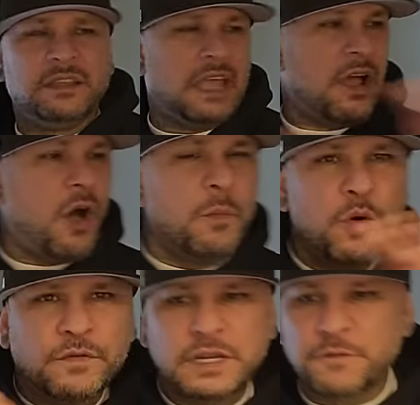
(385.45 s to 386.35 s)
They all
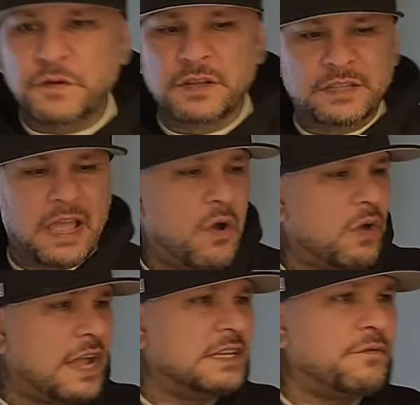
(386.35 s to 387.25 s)
move differently. They
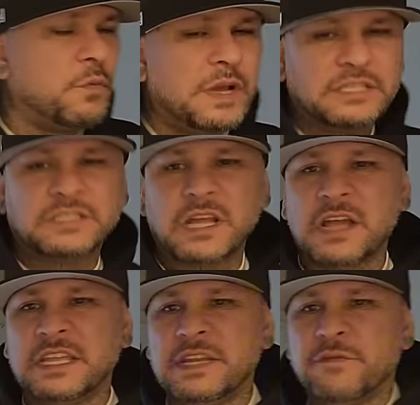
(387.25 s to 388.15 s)
all got different ways of
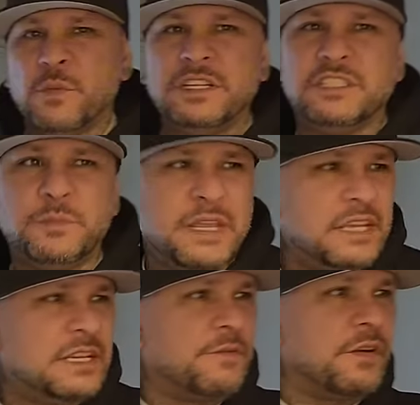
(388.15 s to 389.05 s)
talking, different ways of
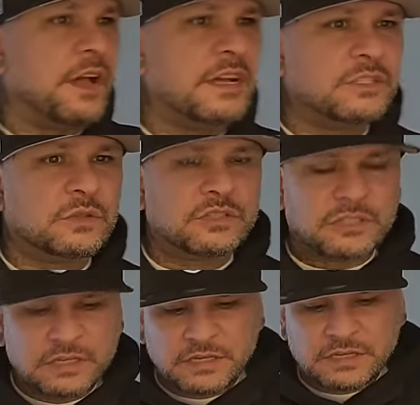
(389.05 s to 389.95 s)
speaking, different
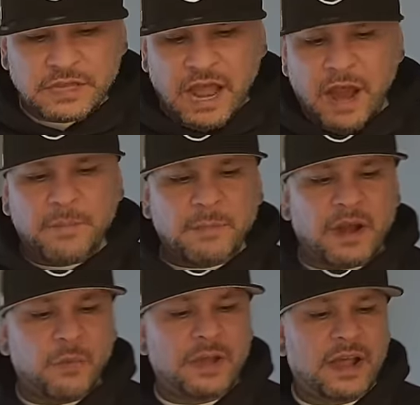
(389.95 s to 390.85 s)
hustles. I
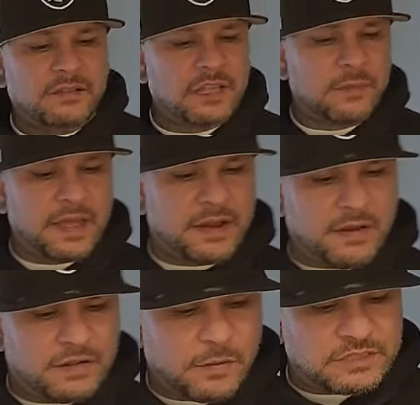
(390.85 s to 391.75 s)
remember I went out there, man,
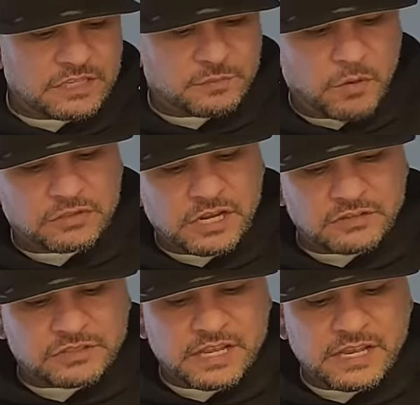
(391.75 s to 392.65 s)
and there was this Motel
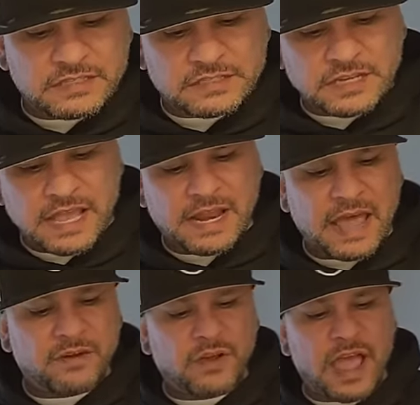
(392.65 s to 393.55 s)
6. And
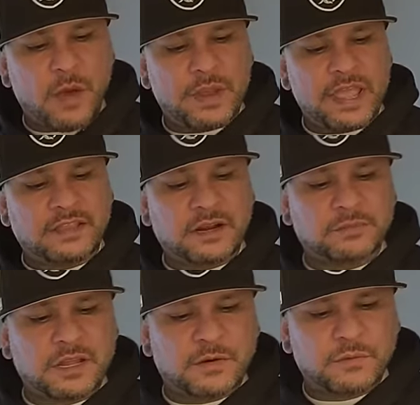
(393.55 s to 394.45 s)
I don't know how we ended
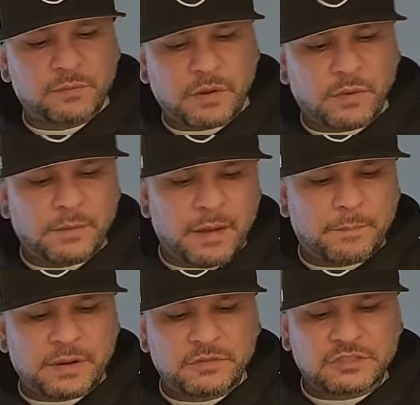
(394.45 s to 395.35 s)
up there, but one of my
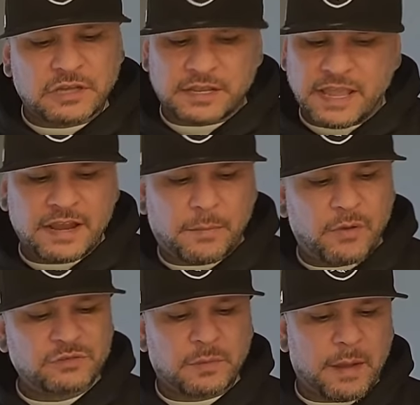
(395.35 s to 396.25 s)
primos, again, I'm
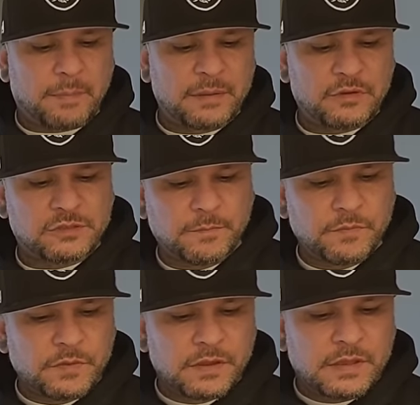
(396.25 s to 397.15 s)
always with my primos,
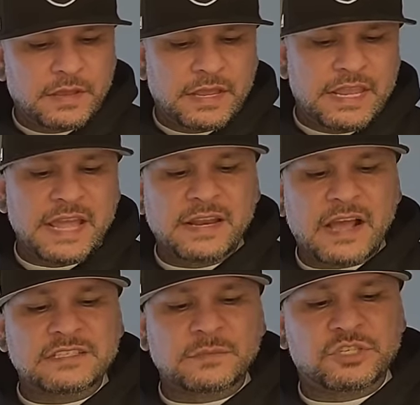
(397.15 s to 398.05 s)
he had
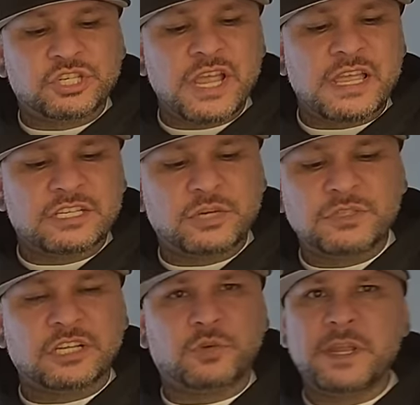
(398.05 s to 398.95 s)
knocked some chick, and she
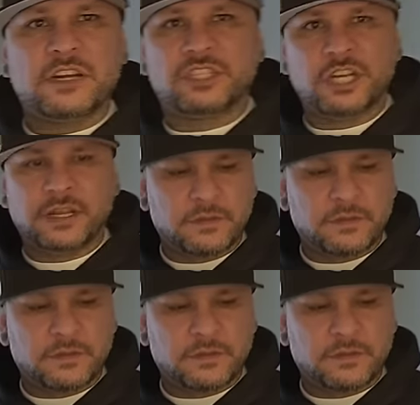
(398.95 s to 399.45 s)
was a tweaker chick.